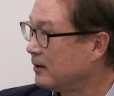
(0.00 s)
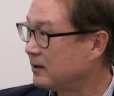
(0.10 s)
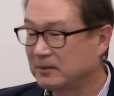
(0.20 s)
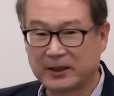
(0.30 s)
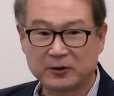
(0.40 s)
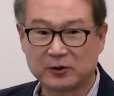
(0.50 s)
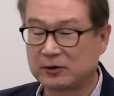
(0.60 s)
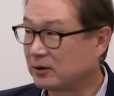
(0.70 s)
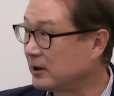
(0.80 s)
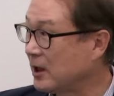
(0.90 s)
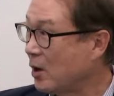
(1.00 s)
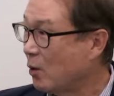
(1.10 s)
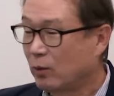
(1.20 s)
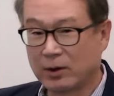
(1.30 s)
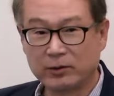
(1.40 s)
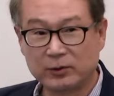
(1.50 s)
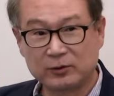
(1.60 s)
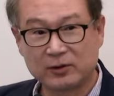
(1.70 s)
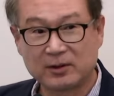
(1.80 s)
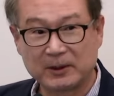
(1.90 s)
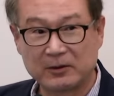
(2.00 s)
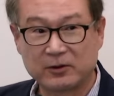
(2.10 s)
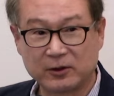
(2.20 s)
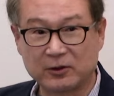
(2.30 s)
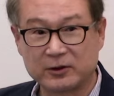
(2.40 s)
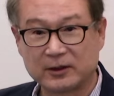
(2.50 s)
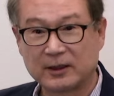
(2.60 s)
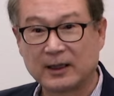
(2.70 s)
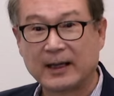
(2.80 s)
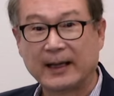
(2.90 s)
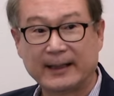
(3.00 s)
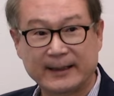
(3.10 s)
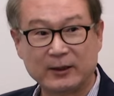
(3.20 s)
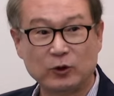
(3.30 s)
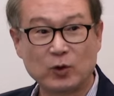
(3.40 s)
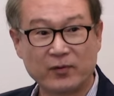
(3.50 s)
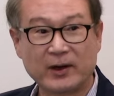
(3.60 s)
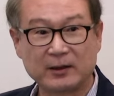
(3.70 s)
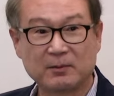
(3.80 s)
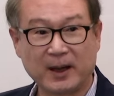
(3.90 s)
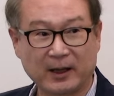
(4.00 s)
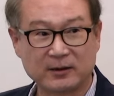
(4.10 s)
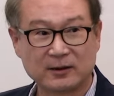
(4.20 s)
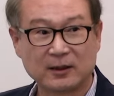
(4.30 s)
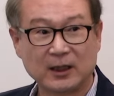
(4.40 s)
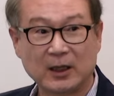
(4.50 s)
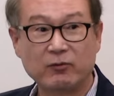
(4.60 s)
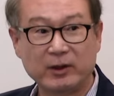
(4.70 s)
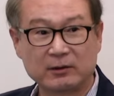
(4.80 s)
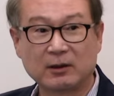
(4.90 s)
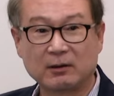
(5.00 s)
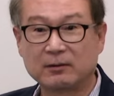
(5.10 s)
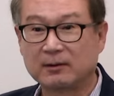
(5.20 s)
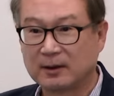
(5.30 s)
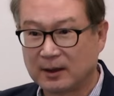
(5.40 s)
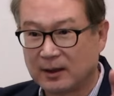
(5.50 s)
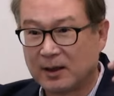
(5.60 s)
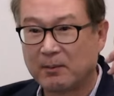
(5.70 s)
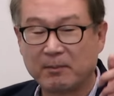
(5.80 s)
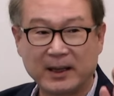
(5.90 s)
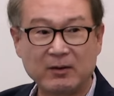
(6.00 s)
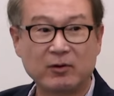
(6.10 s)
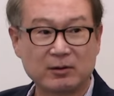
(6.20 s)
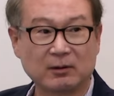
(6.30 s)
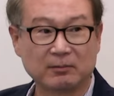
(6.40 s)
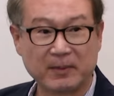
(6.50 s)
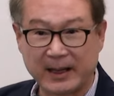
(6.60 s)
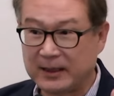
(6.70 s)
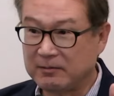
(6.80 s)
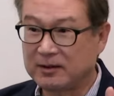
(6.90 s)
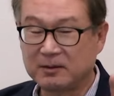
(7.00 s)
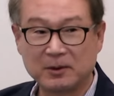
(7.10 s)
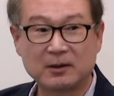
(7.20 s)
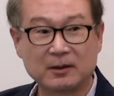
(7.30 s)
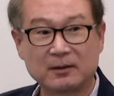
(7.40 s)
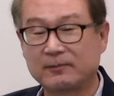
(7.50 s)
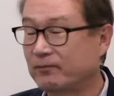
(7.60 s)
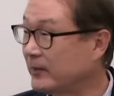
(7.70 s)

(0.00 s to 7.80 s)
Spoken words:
similarity search. Once you do a similar search, and then you will find a match. It will return many results, many similar